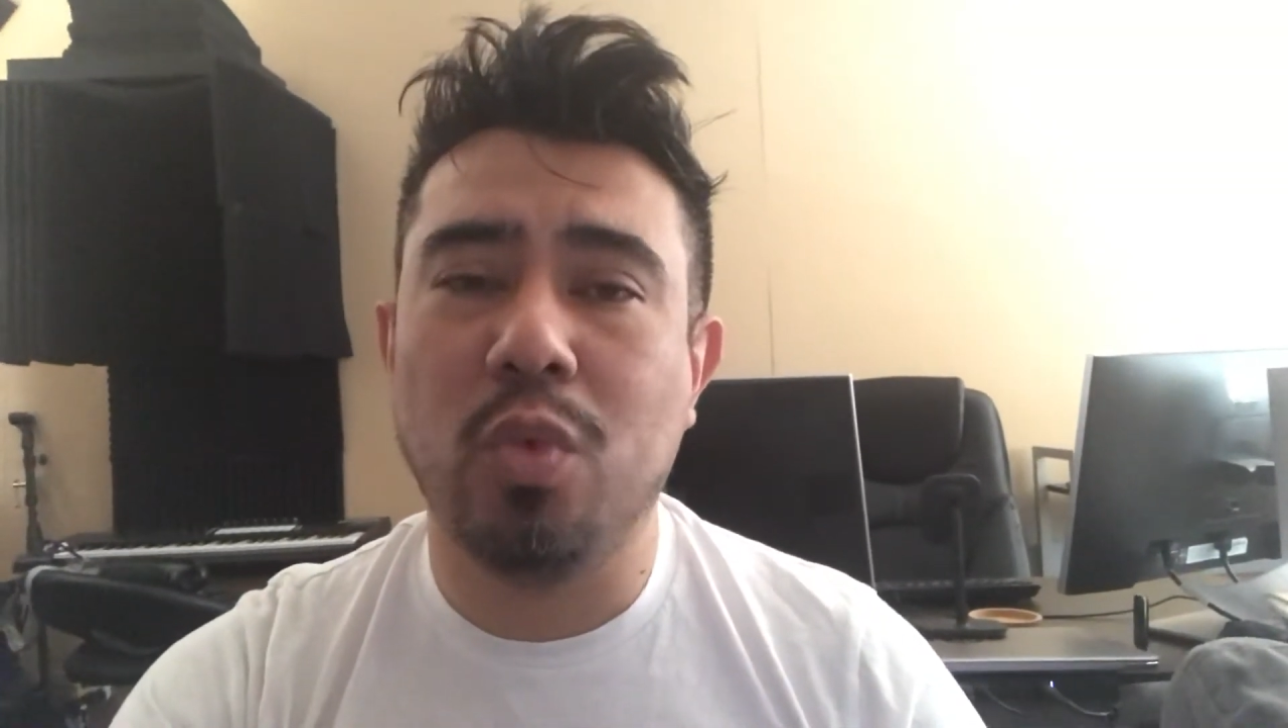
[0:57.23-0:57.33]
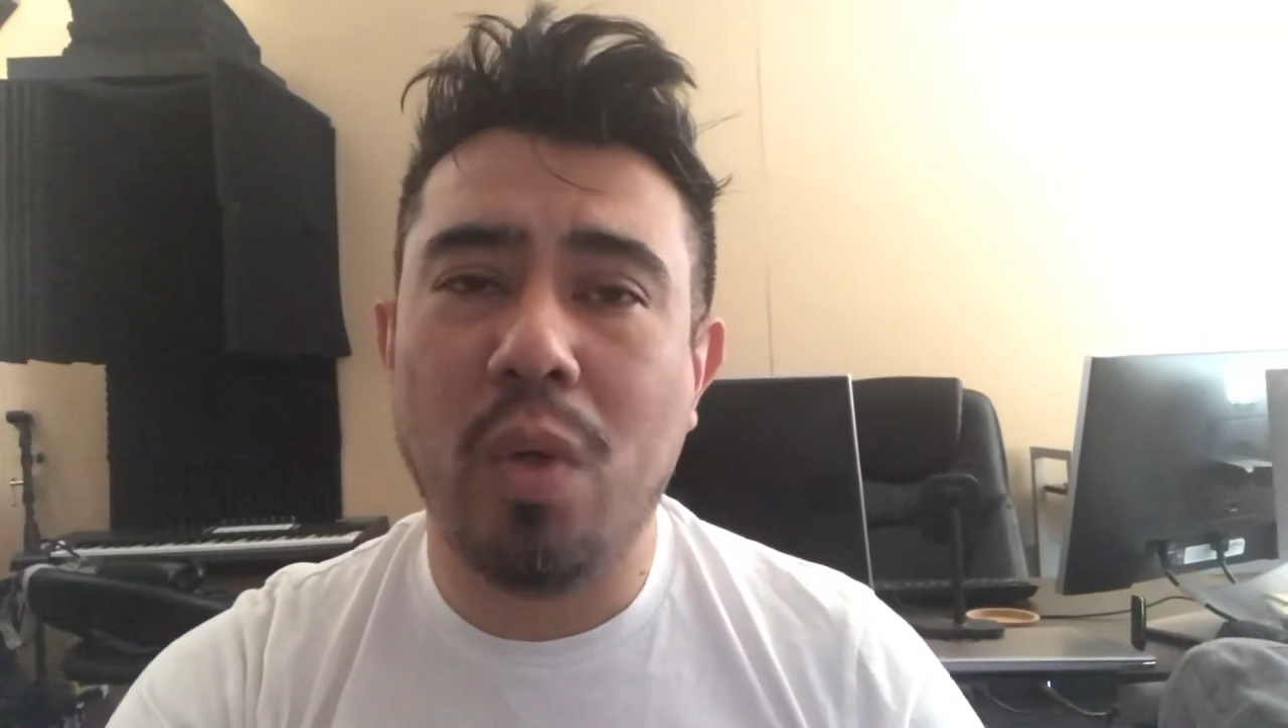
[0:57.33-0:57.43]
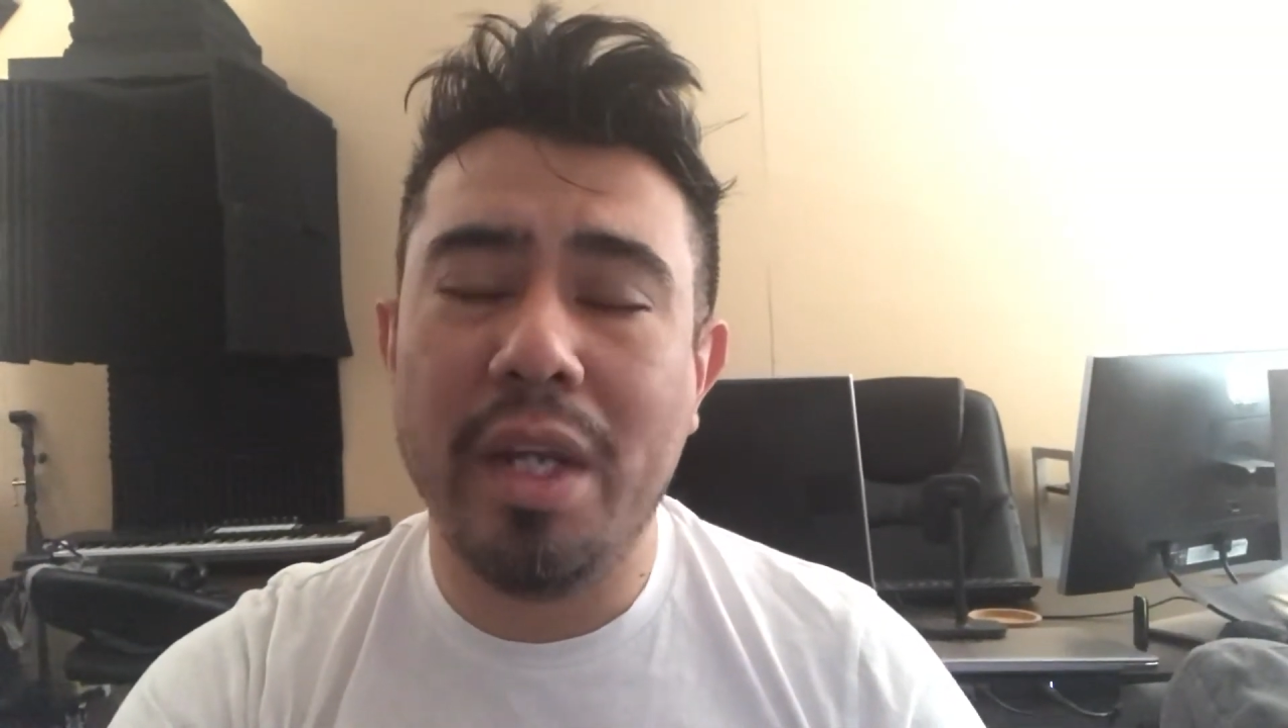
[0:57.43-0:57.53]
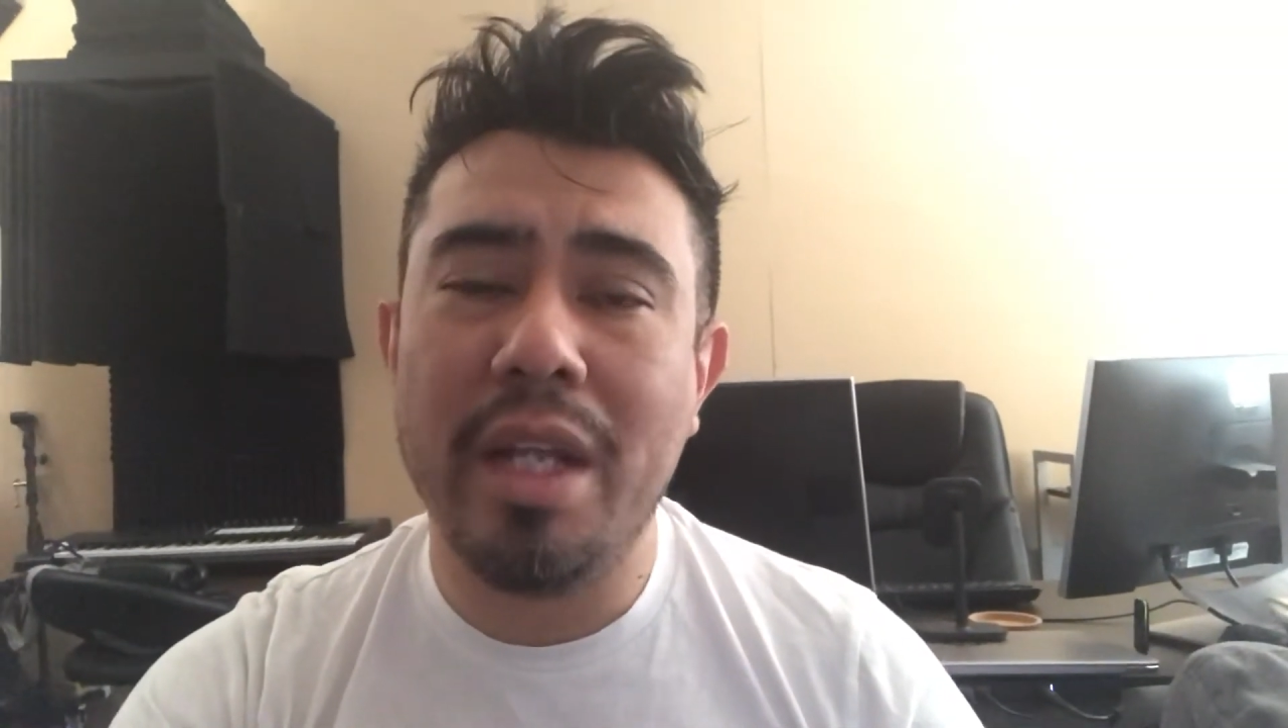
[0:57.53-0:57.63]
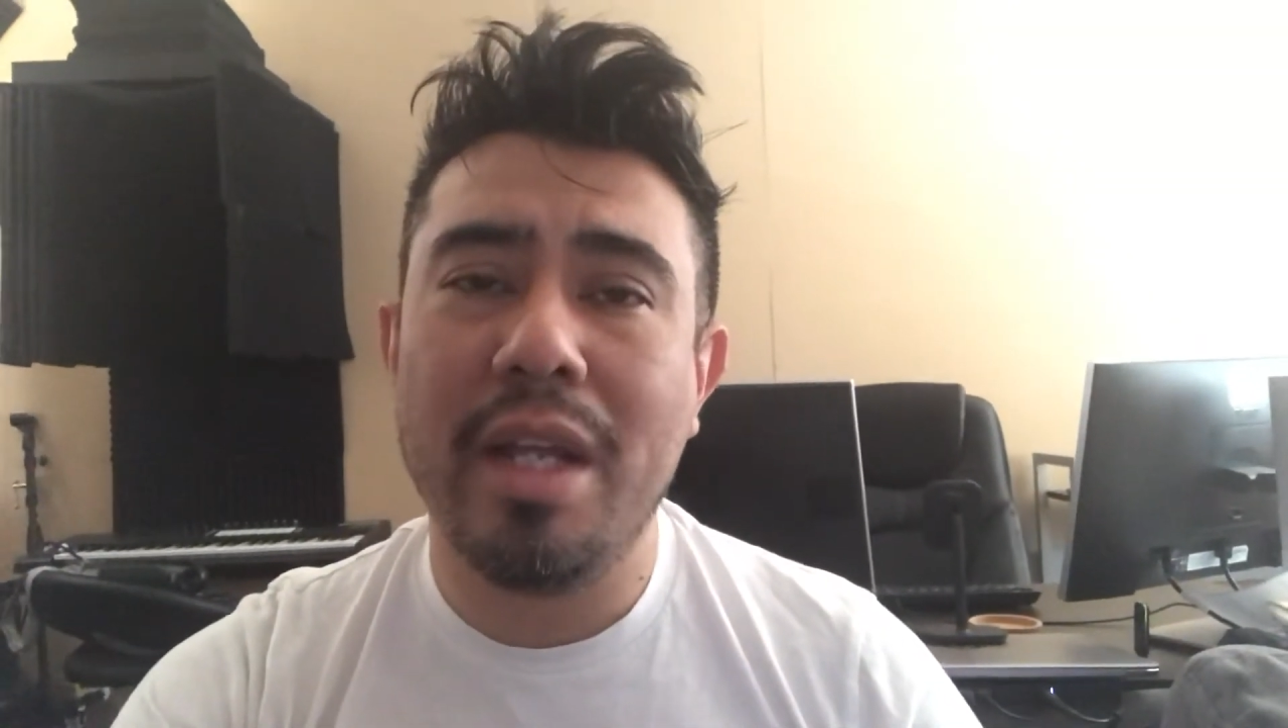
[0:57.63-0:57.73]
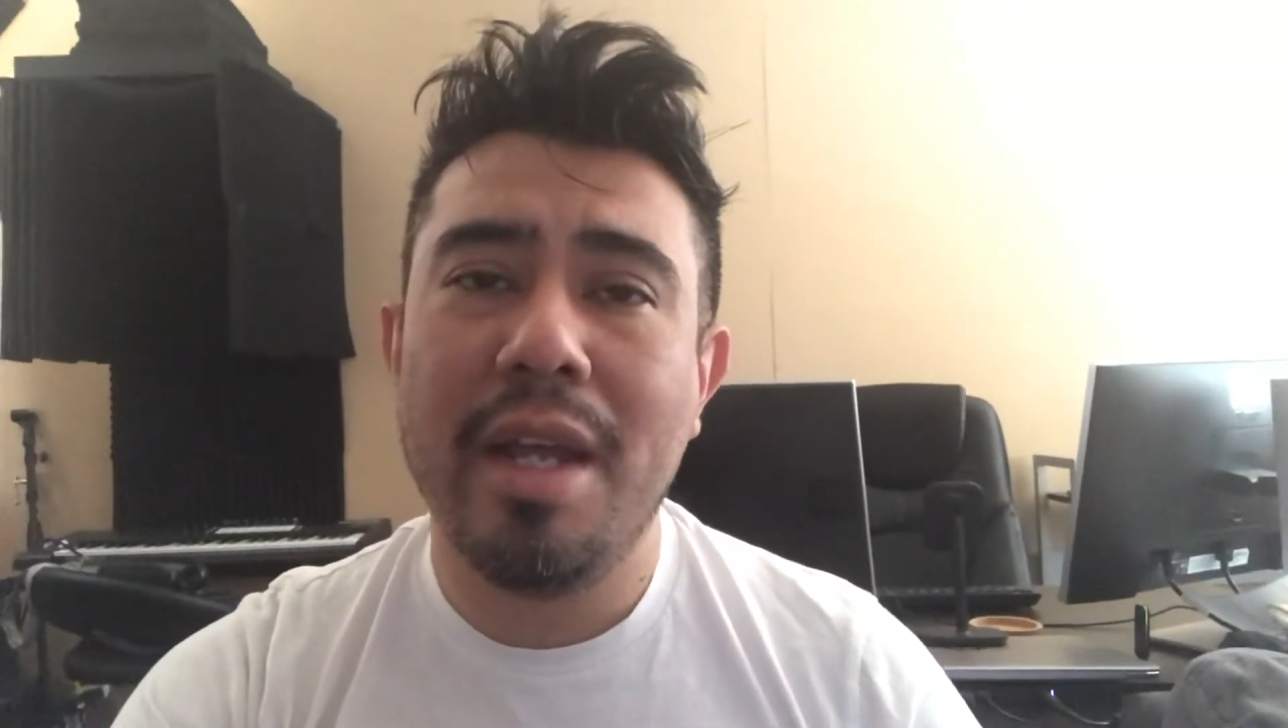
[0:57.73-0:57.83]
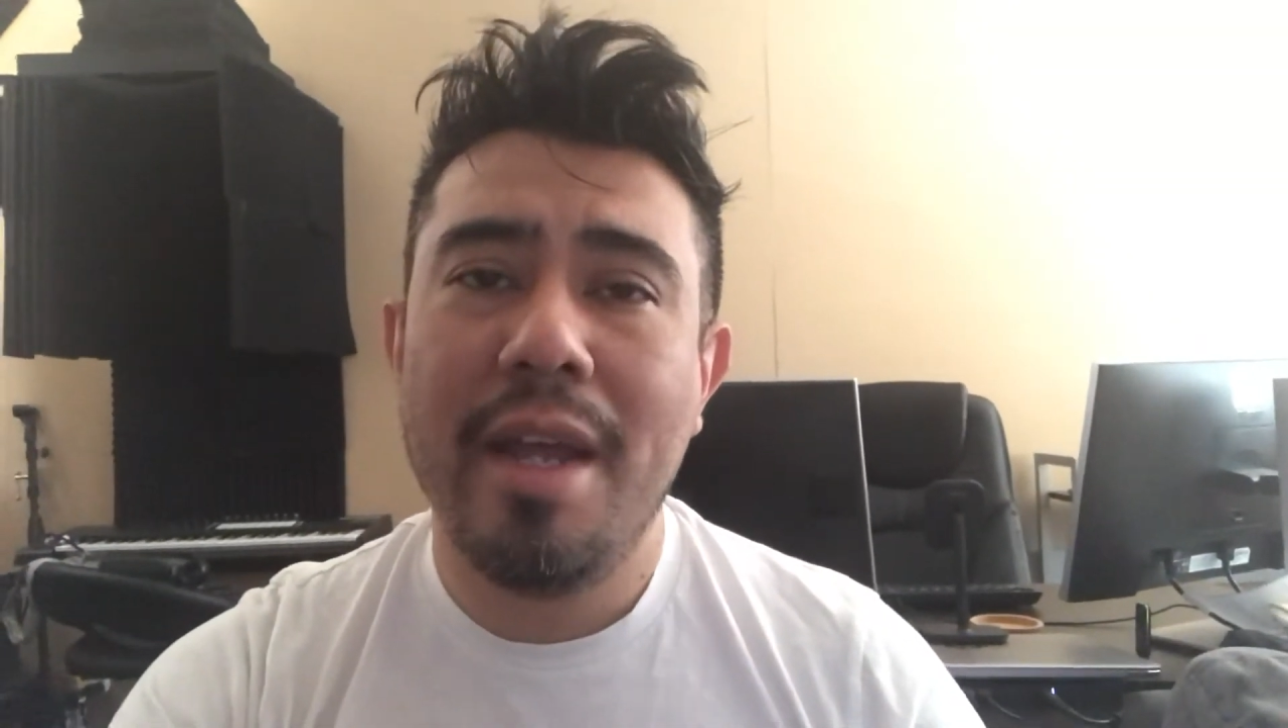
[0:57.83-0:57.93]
twenty,